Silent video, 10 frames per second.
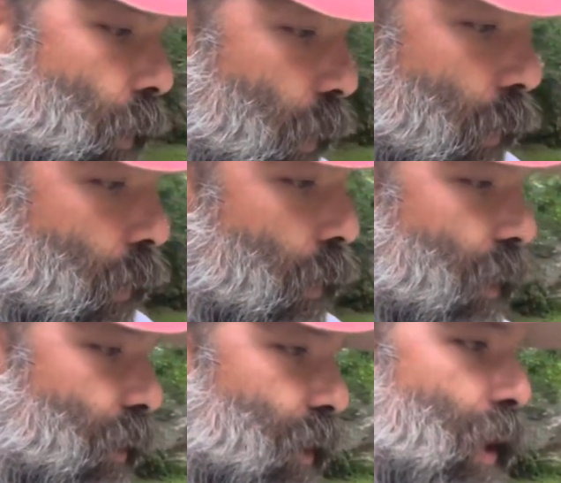a
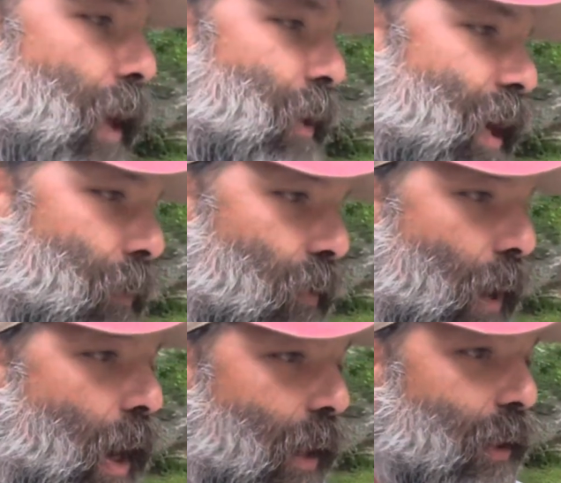
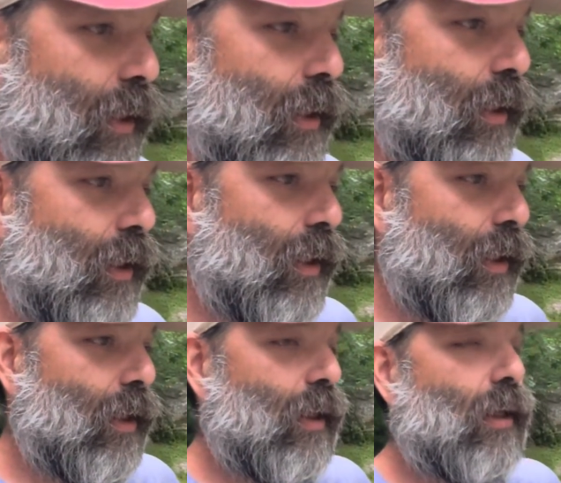rock,
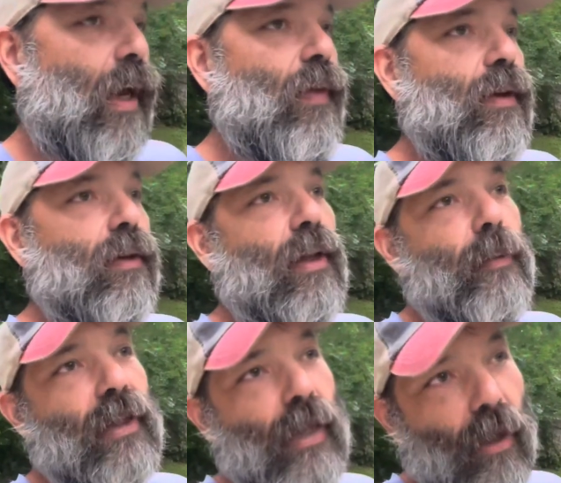and then you're
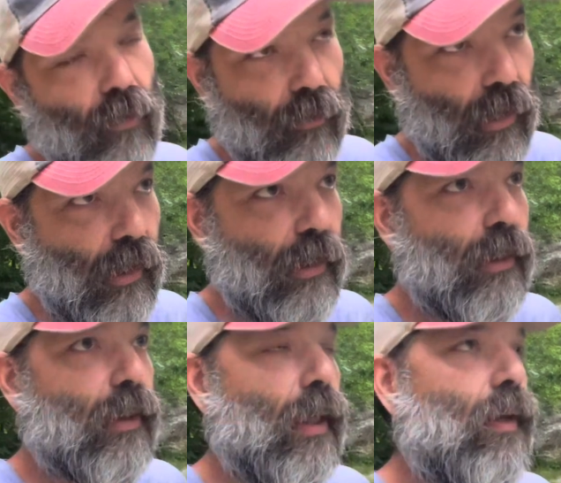climbing down a rock,
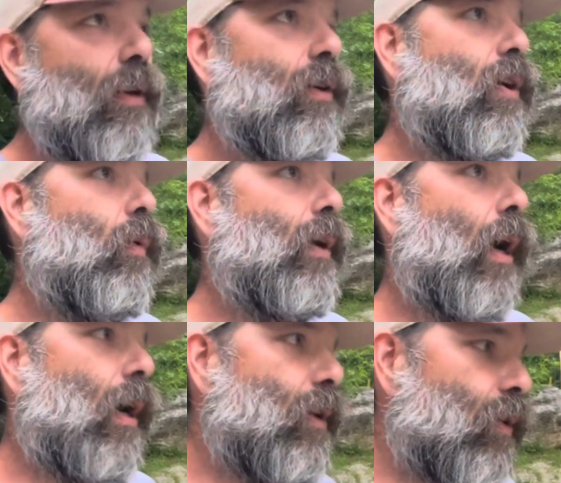and then you're going
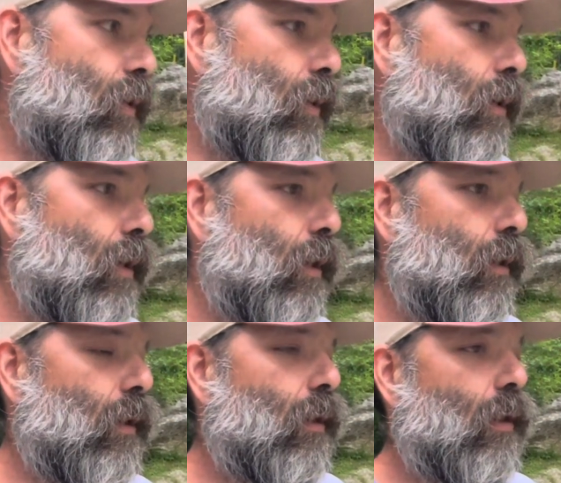under
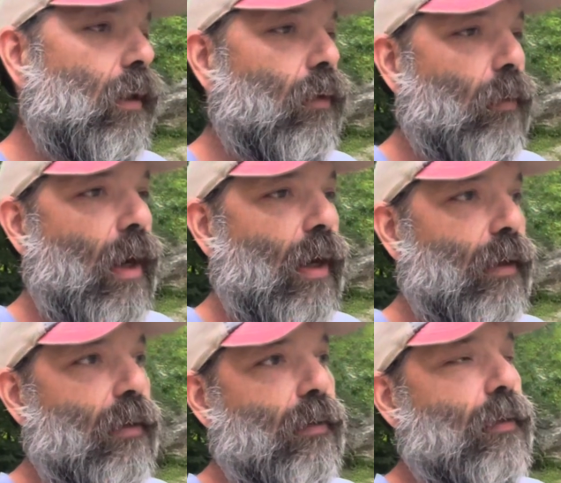a rock,
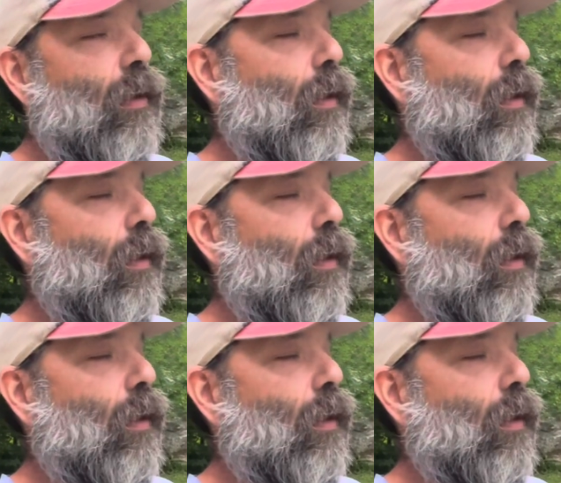and